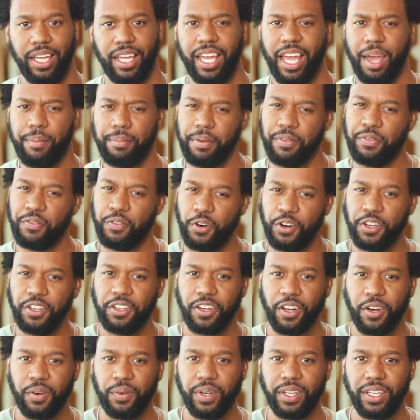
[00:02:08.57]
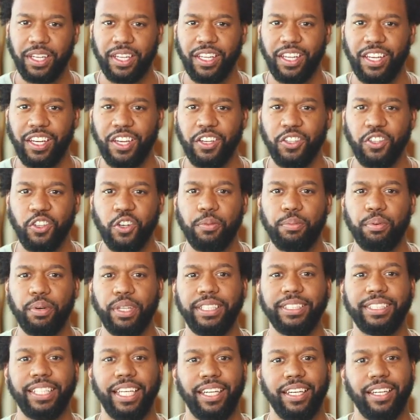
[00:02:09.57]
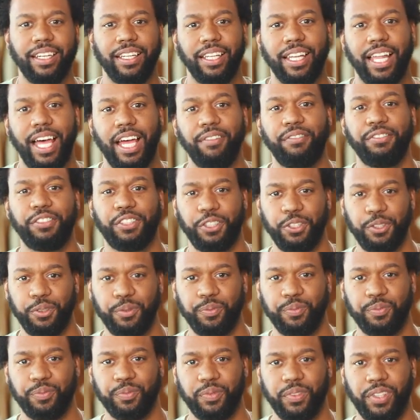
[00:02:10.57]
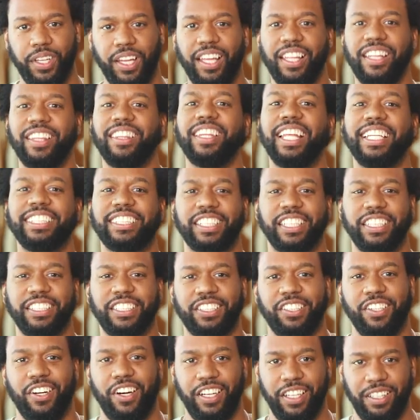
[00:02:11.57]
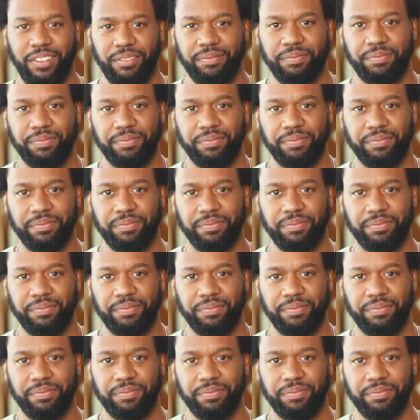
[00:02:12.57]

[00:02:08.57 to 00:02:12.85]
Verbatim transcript: And before you know it, you'll bring data to life too. Let's get started.